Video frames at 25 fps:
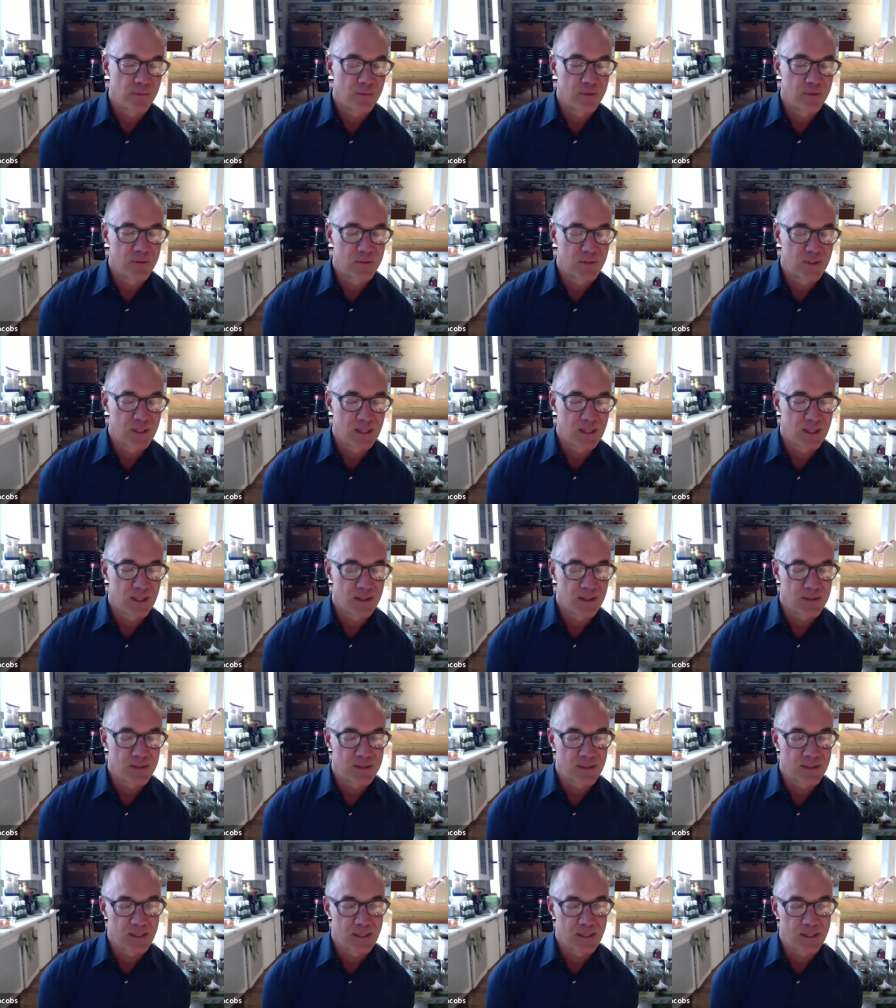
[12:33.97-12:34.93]

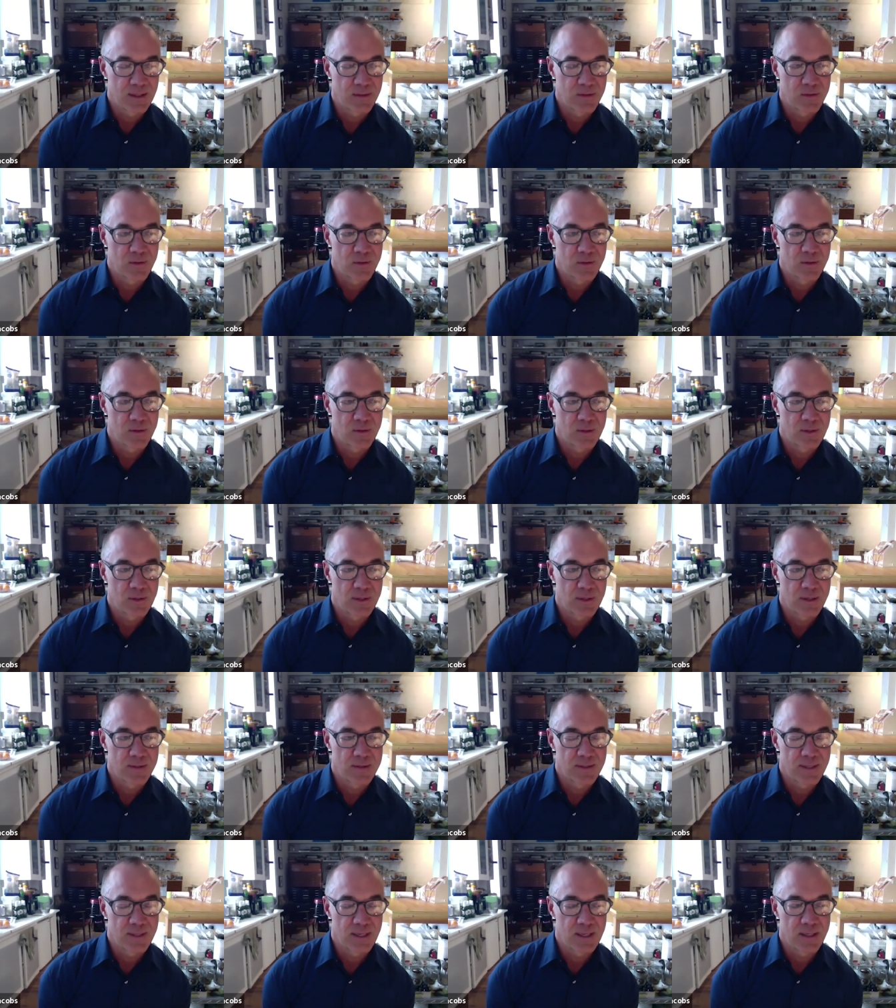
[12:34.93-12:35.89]
scenes or uh,
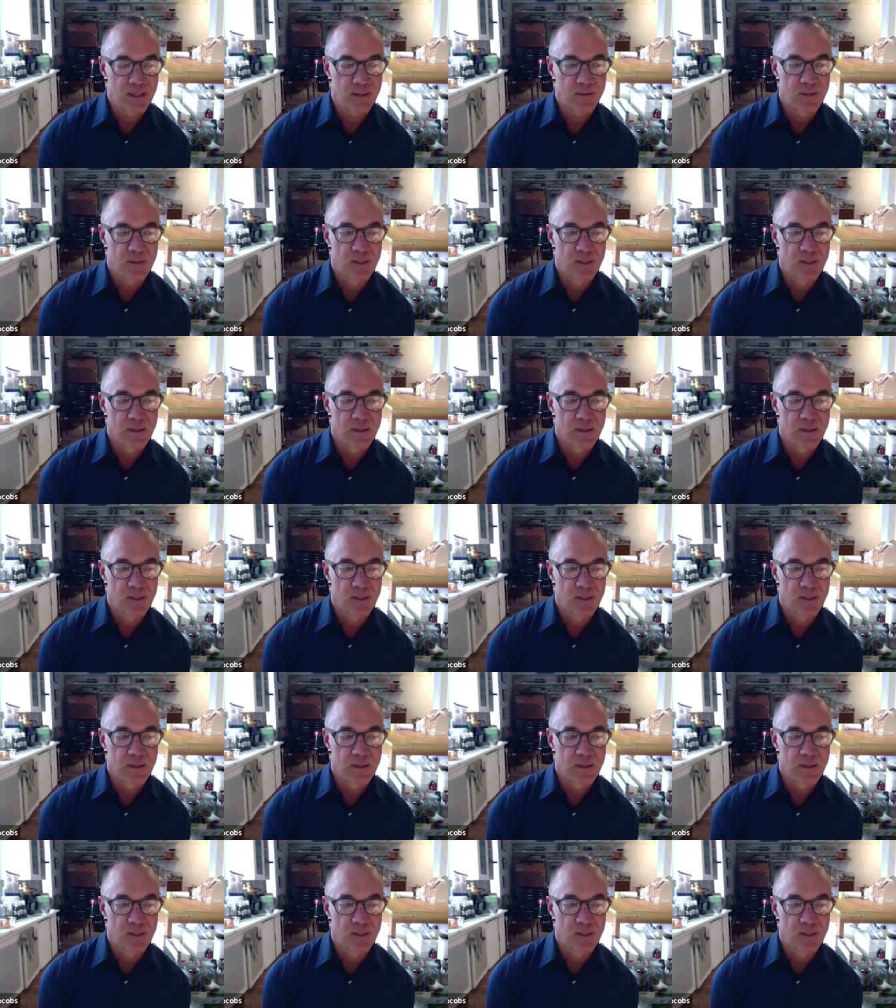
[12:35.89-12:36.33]
settings.